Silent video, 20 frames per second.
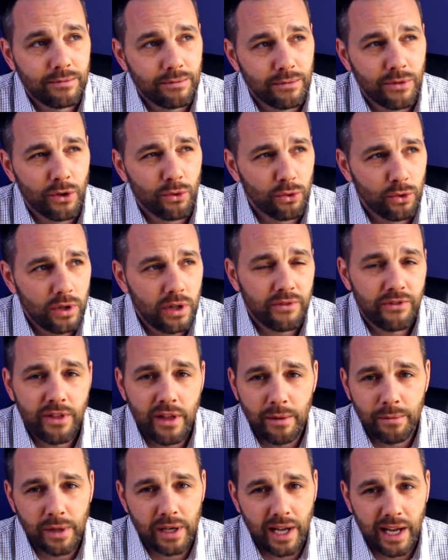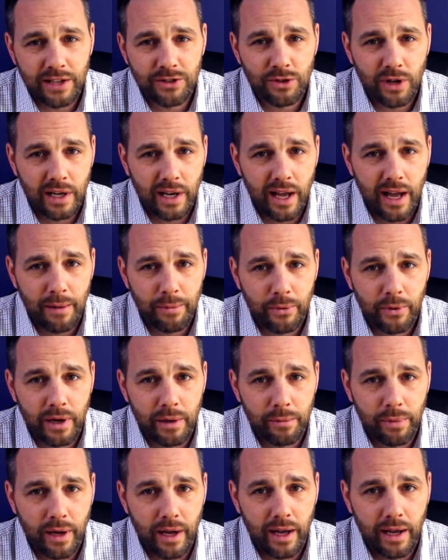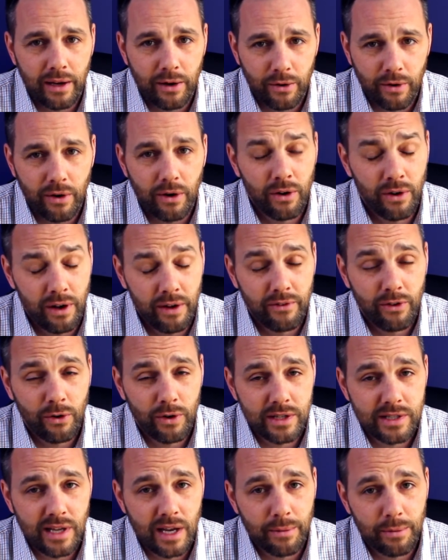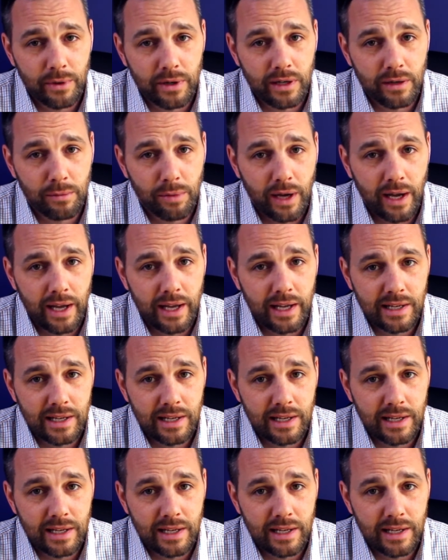the rule of thumb that I try to operate by, or have always operated by,